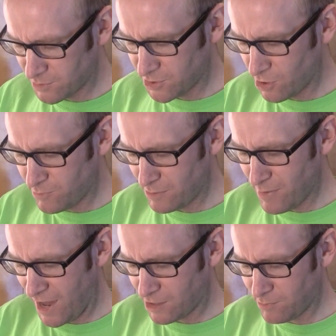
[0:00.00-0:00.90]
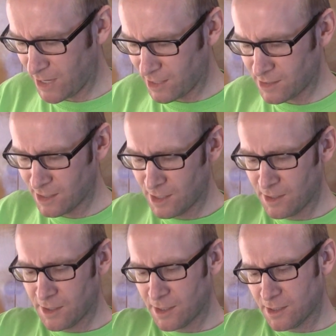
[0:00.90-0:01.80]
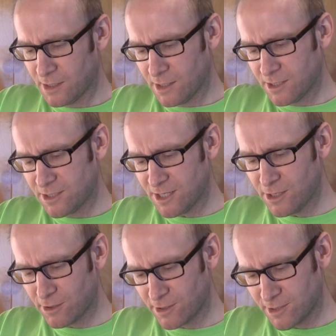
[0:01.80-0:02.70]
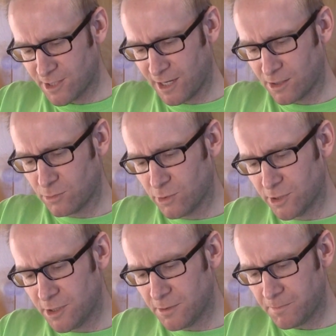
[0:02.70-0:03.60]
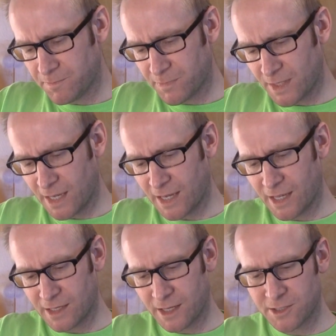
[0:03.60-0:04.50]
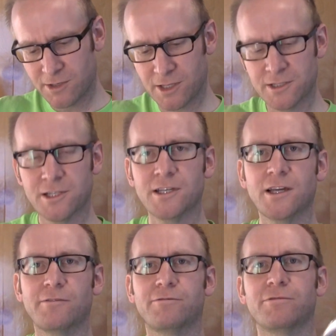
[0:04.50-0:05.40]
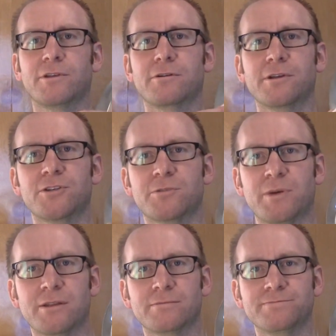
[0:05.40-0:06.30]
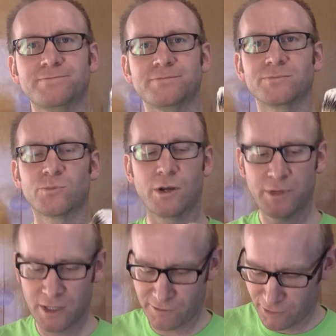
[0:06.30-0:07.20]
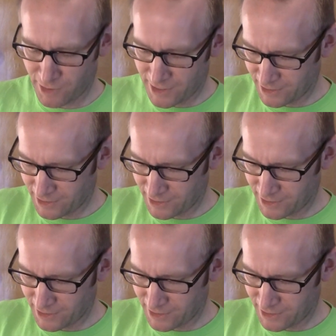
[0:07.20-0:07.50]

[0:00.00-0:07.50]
Soapy Bathman cedar and sandalwood, and as you can see, I've literally just been rubbing it for like